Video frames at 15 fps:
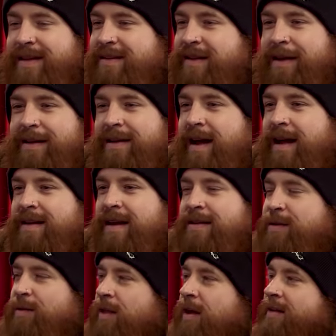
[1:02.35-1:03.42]
I
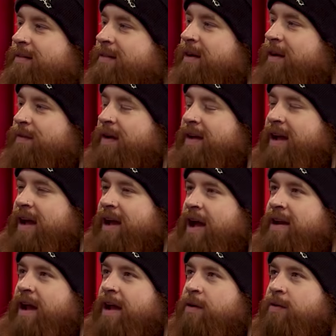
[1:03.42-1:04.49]
do a lot of stuff.
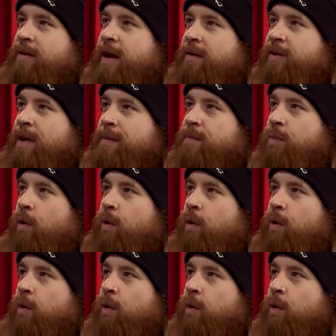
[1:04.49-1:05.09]
I don't ever get